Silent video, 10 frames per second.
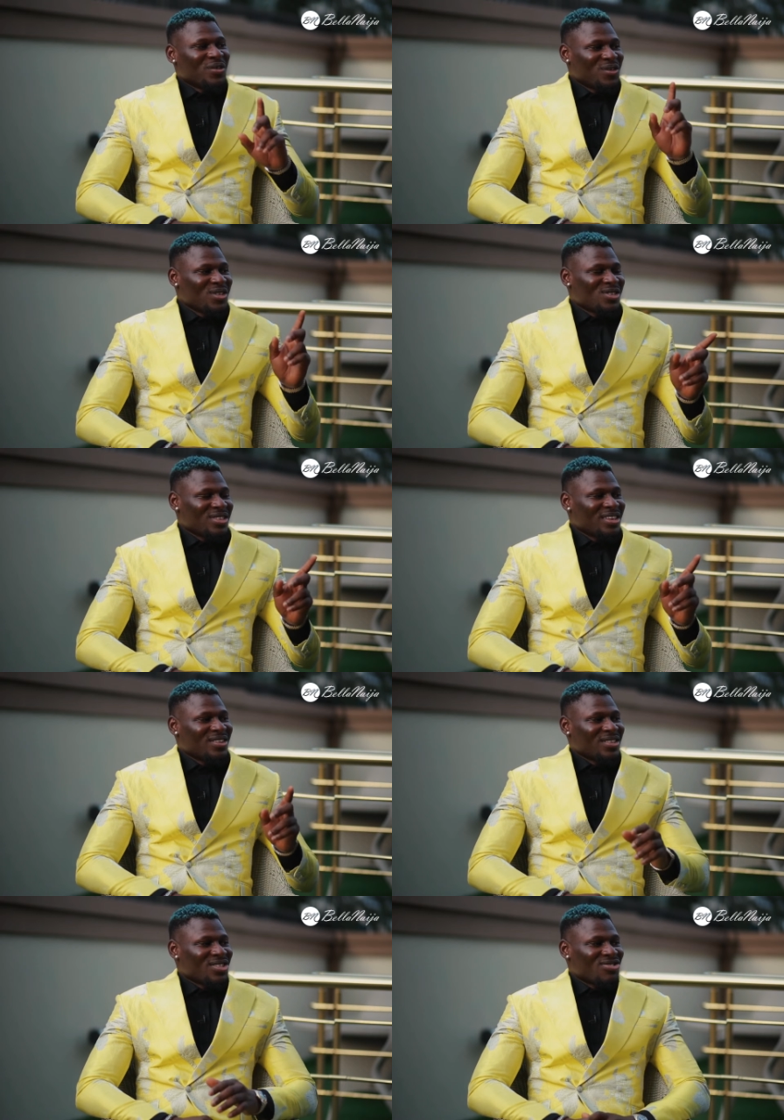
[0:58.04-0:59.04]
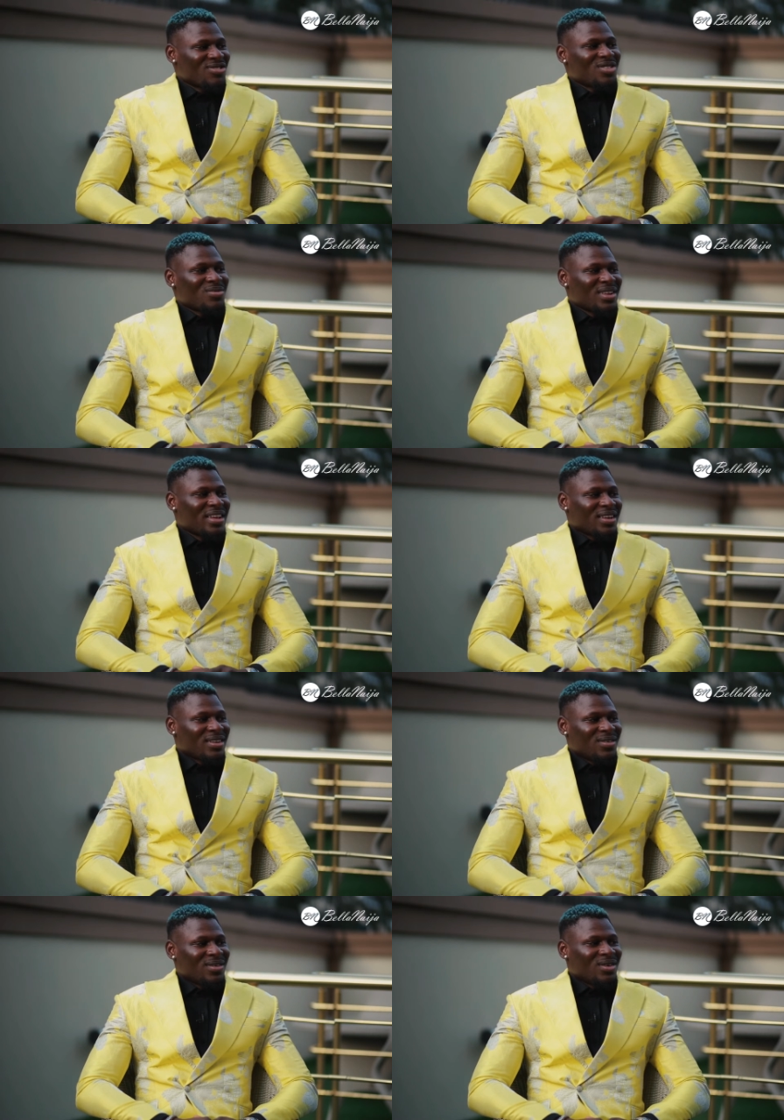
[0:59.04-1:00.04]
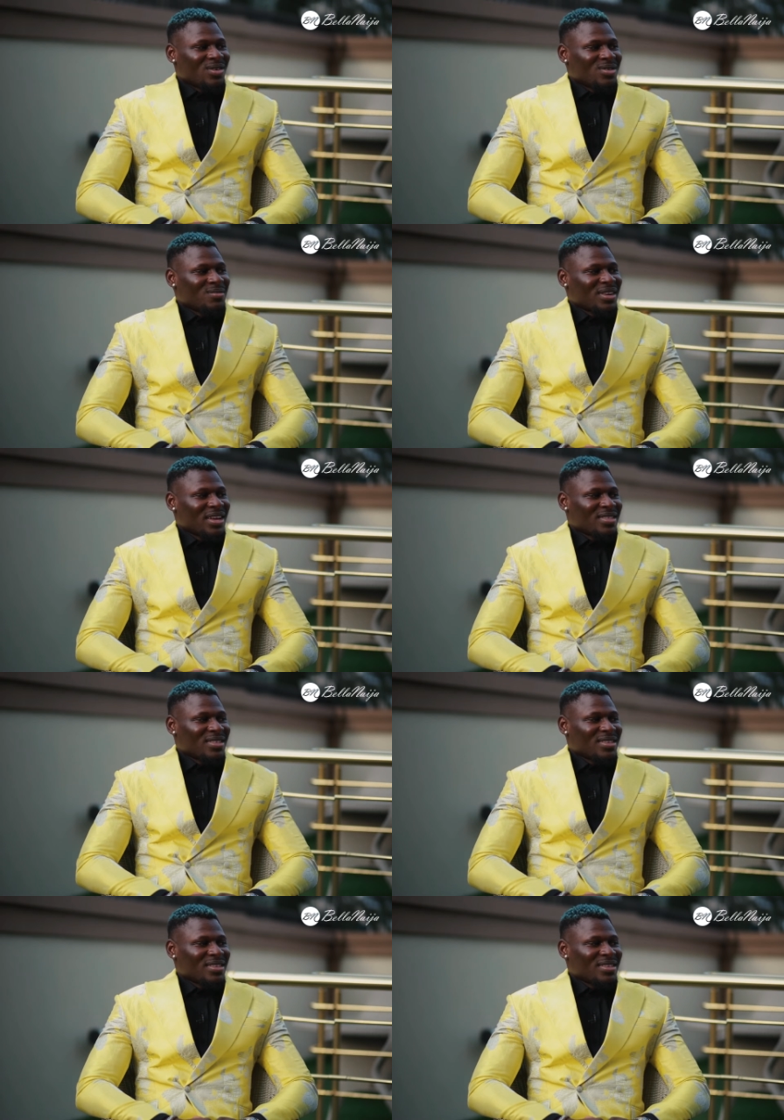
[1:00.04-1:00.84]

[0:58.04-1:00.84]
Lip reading: But the ones you did on the streets were like awesome classes.